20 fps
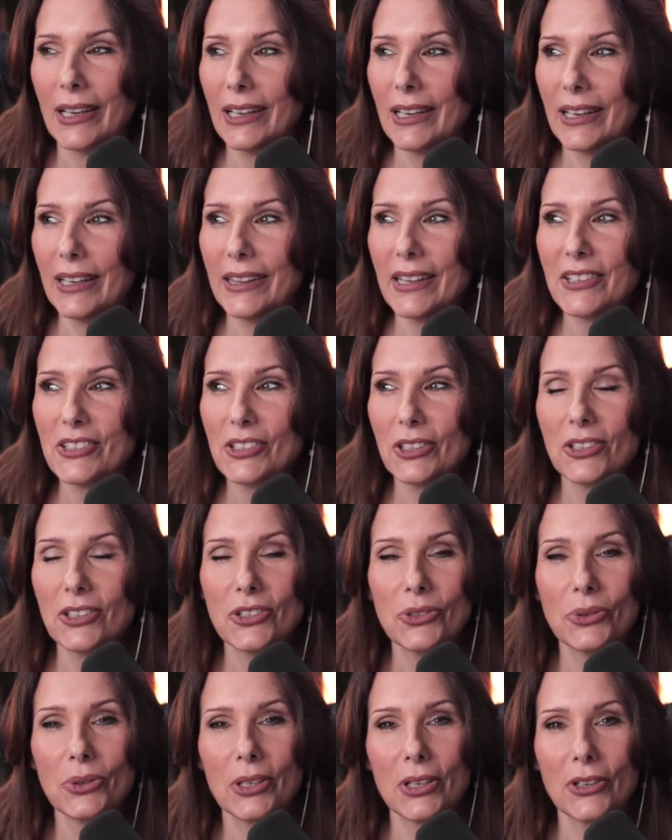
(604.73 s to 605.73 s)
And that's going to
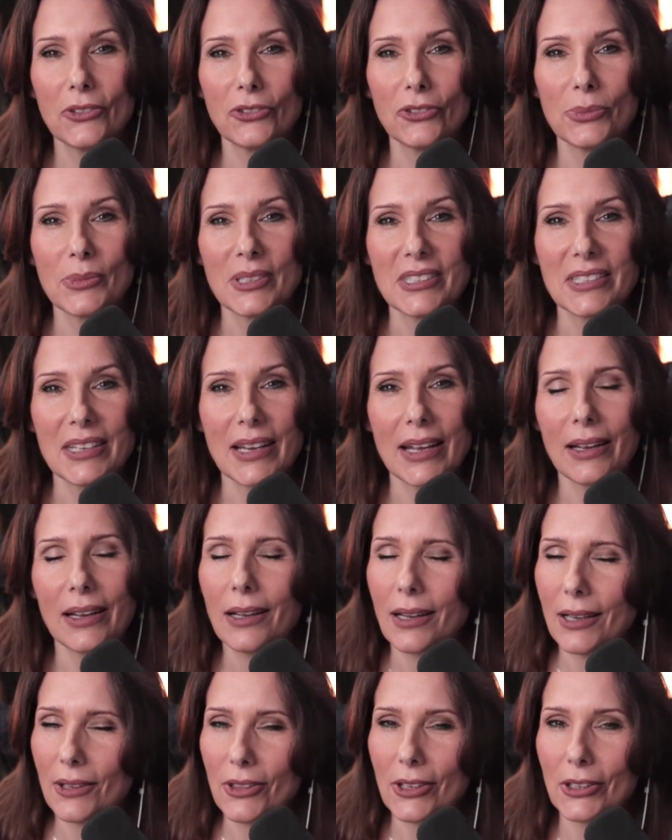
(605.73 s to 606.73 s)
do it here for me today.
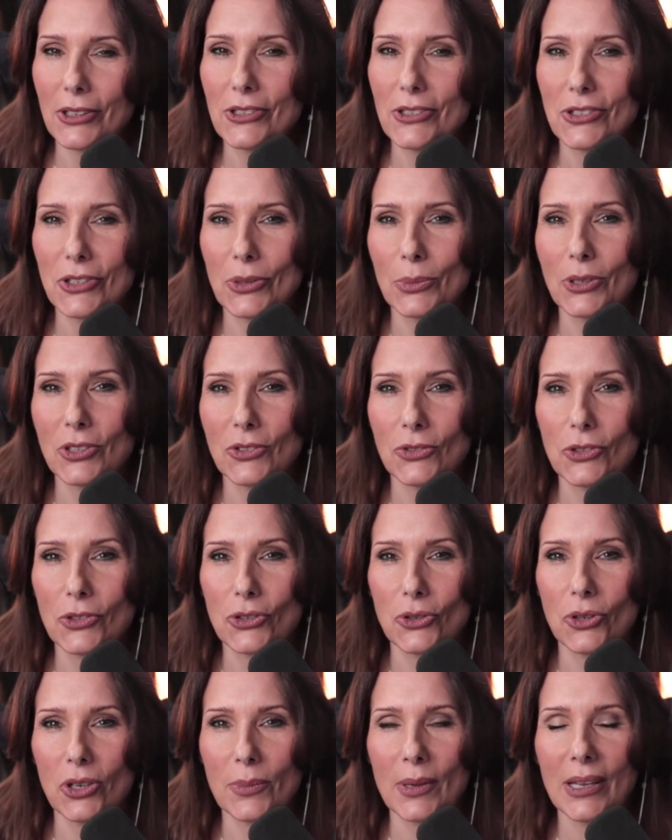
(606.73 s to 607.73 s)
I thank you so much for
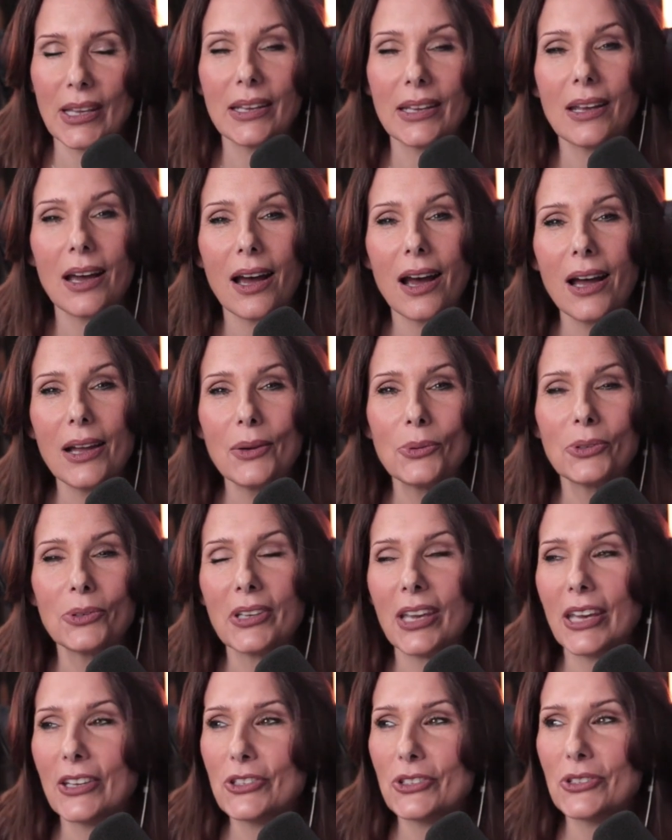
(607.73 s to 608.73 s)
joining me, and I will
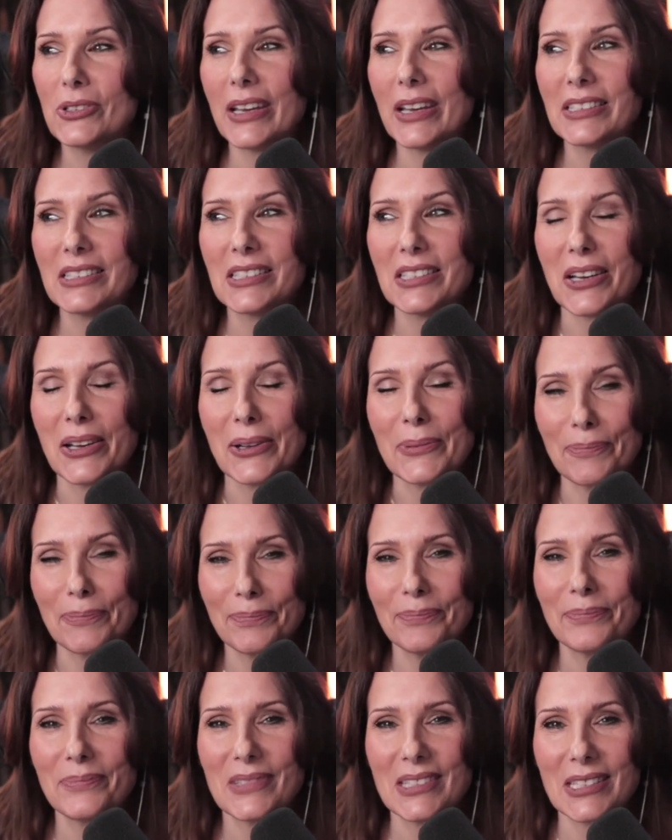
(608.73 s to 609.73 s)
catch you next time.
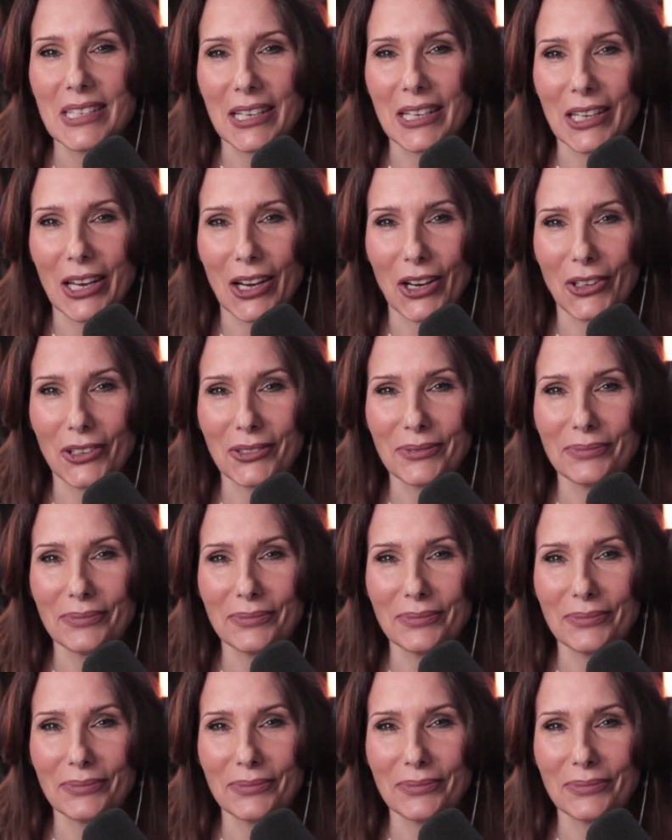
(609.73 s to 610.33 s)
Take care.